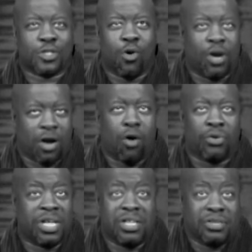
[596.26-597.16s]
going
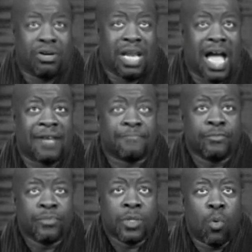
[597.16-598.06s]
on in your life.
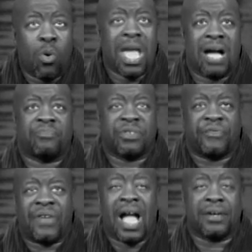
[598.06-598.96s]
We have to
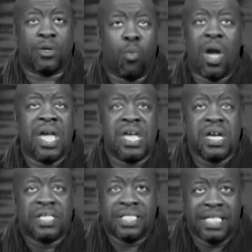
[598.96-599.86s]
find a way
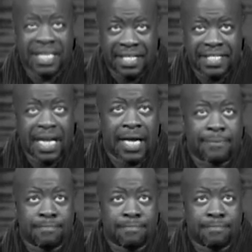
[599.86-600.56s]
to get it done.